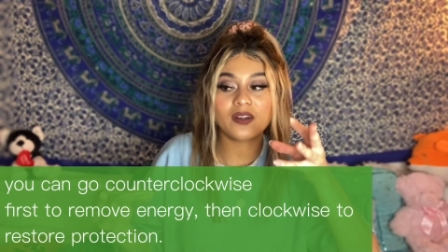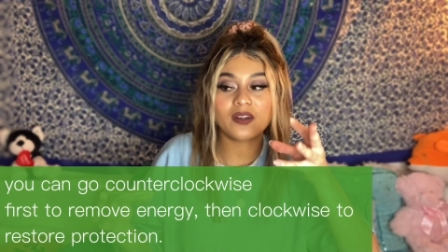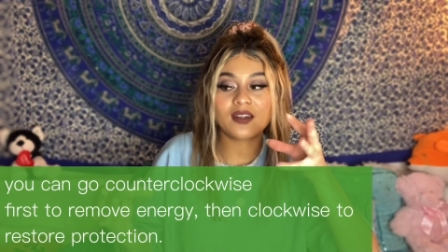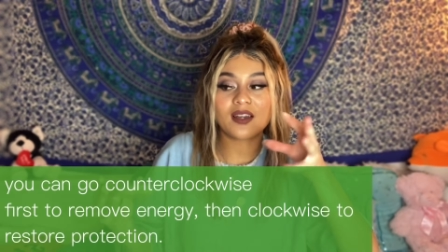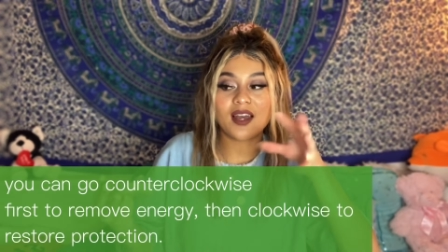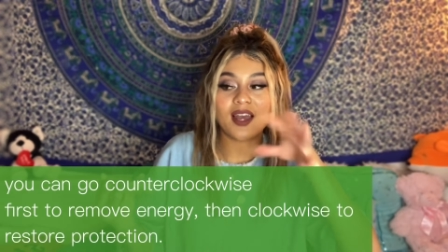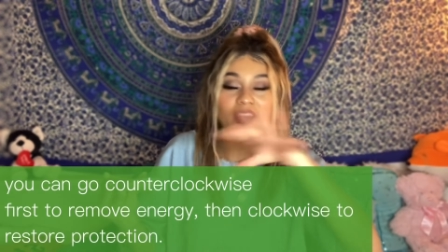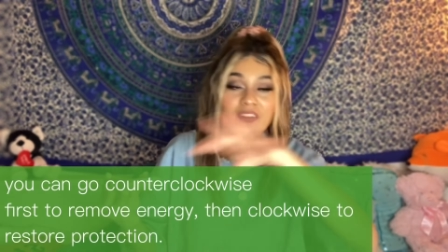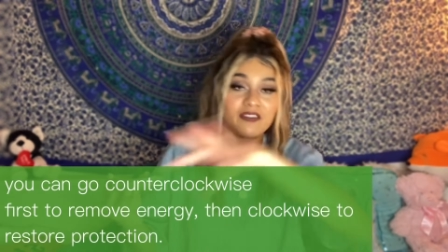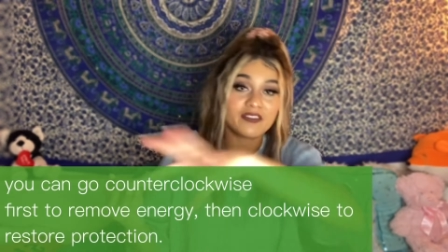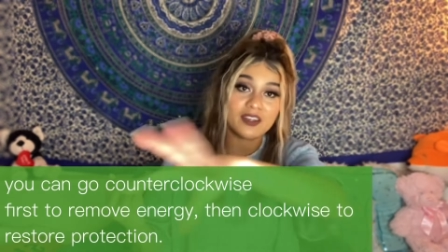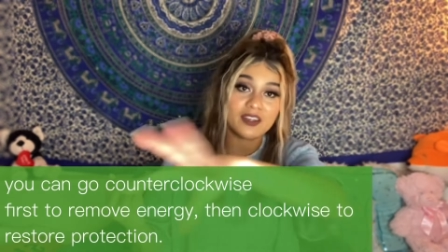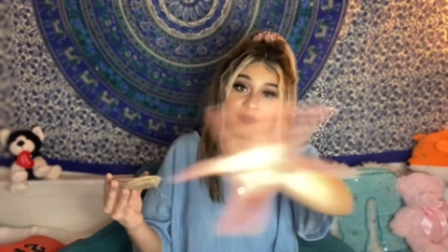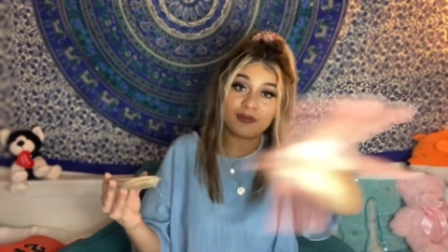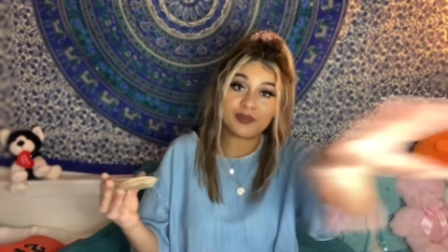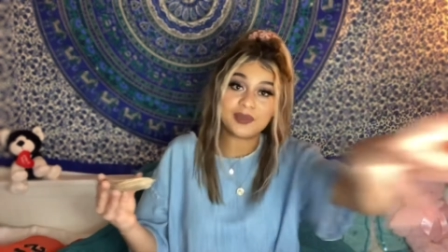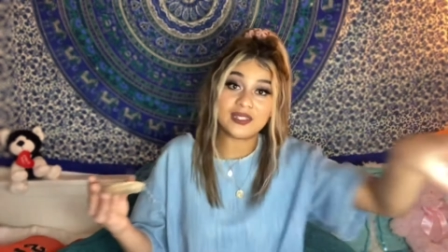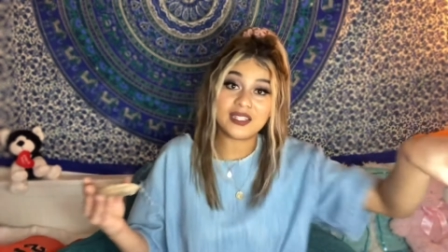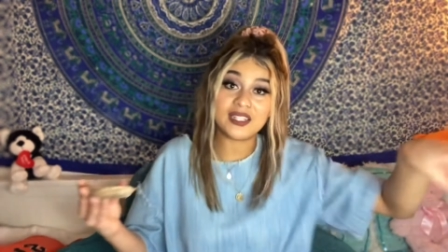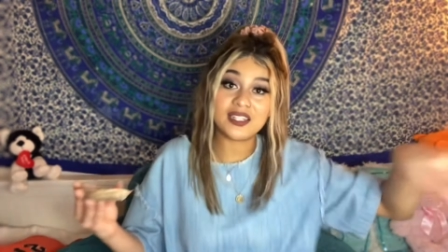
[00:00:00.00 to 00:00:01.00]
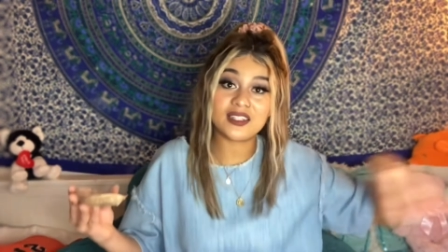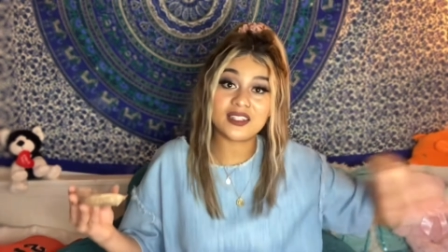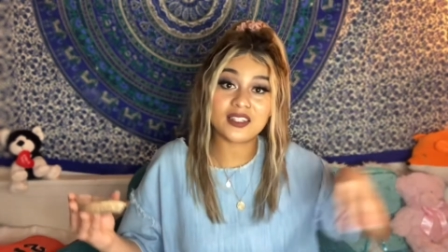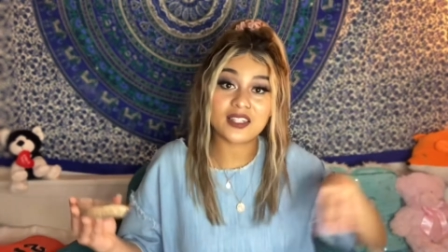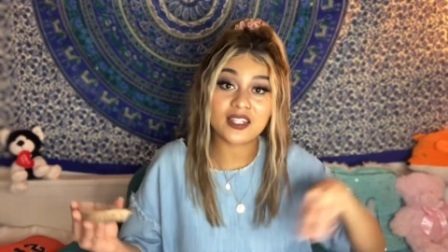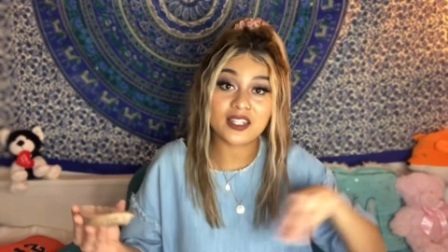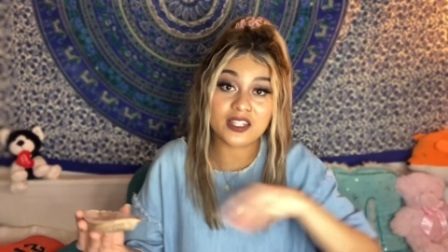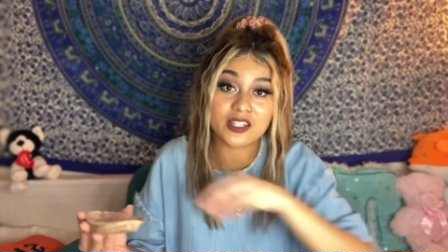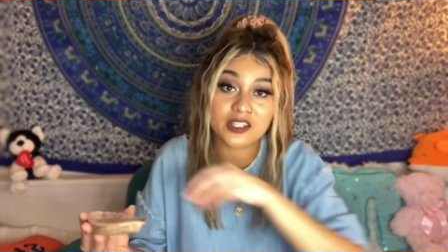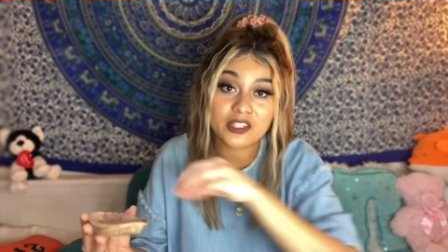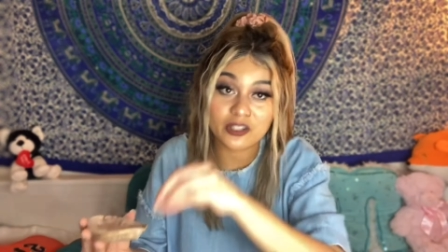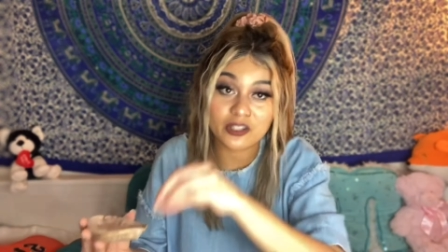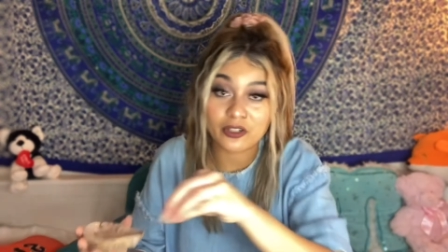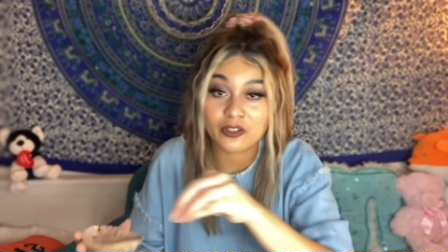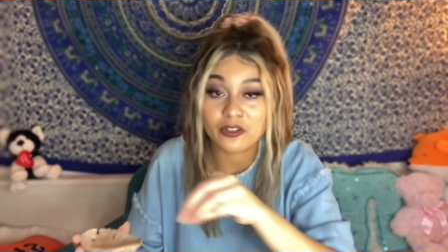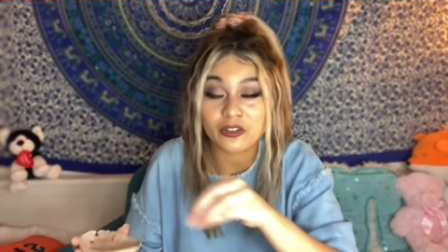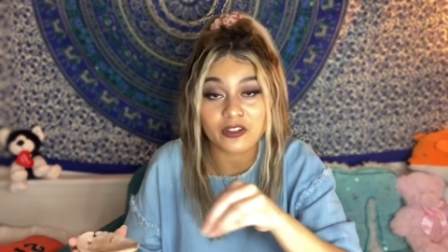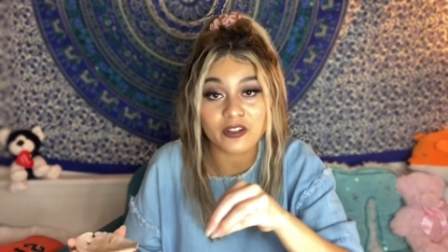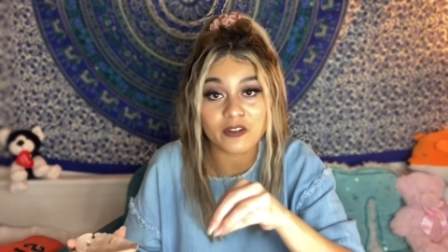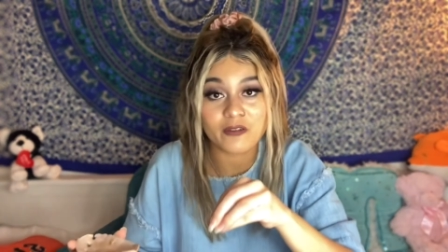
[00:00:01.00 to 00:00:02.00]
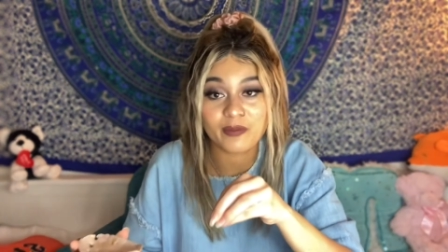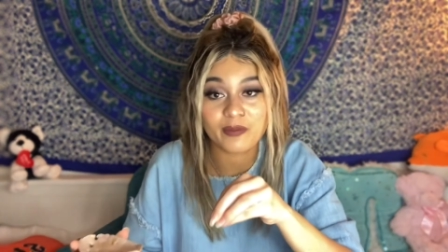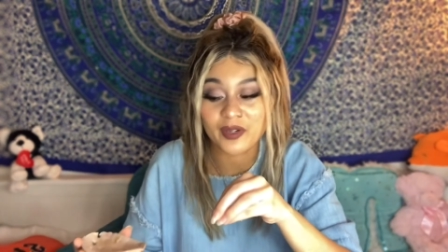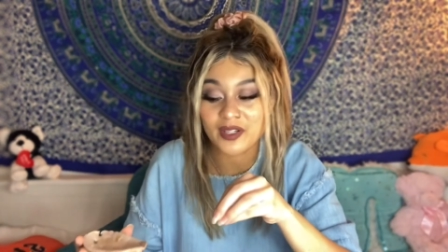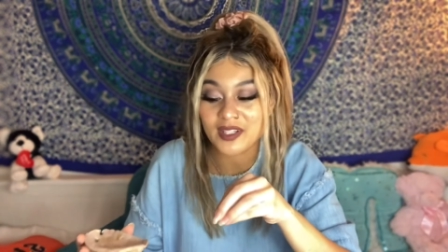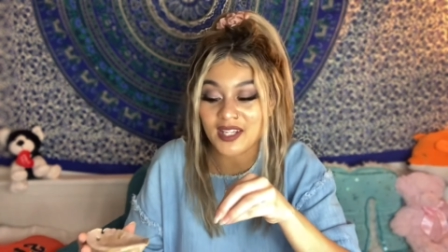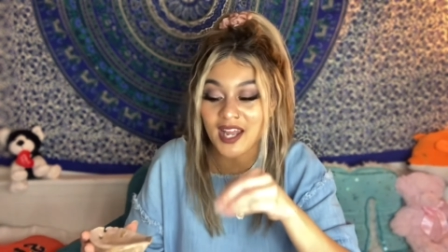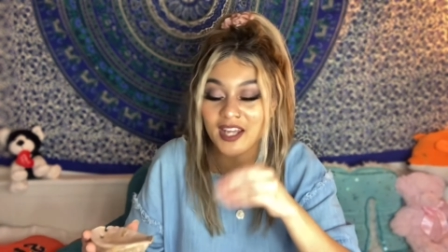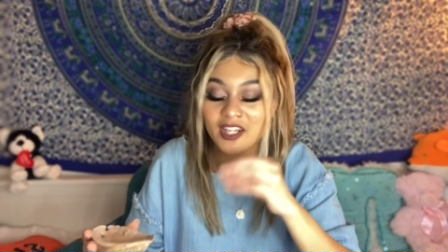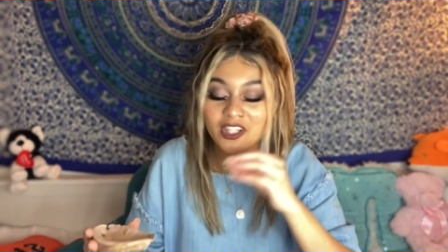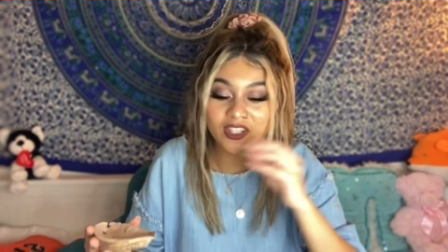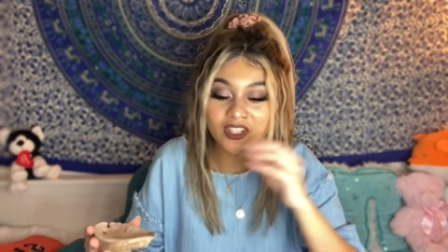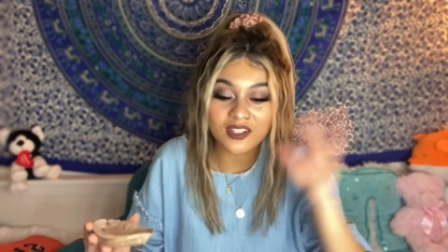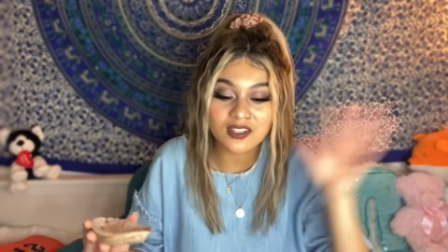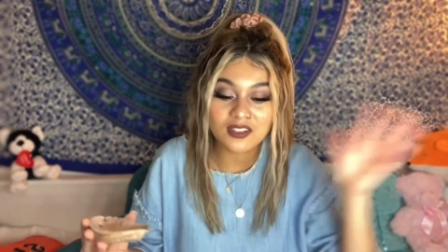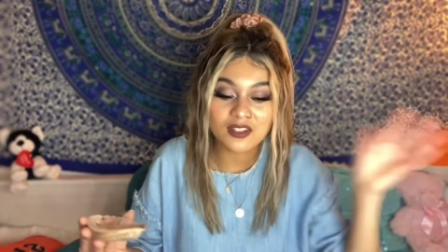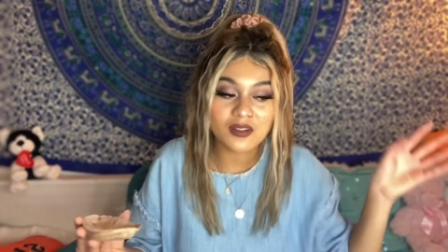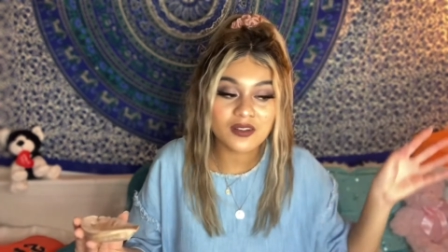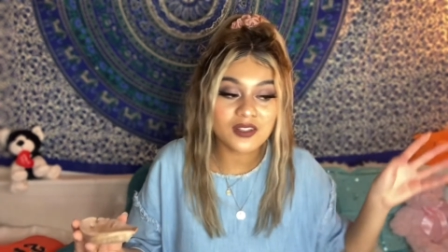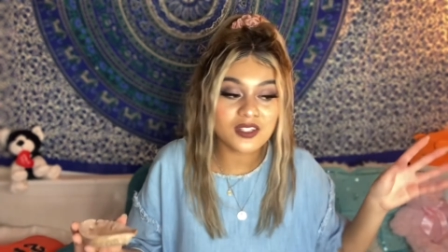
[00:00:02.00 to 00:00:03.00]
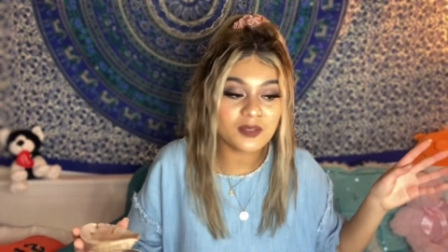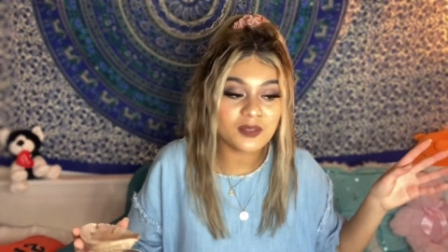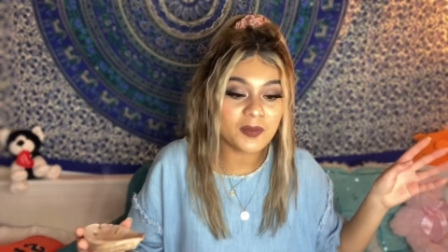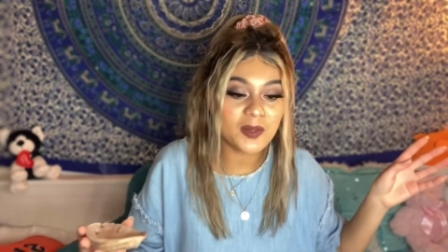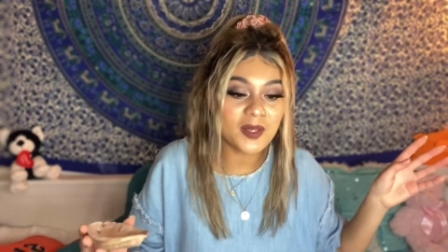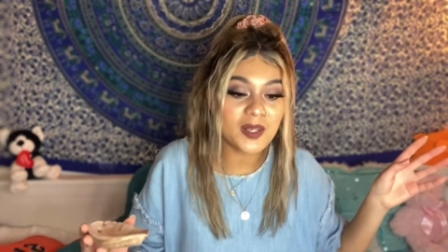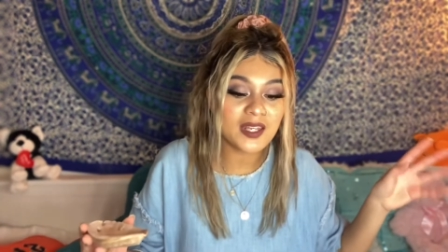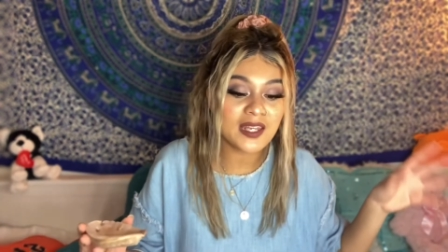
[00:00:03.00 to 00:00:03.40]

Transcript: kind of complete the circle of protection, so to speak,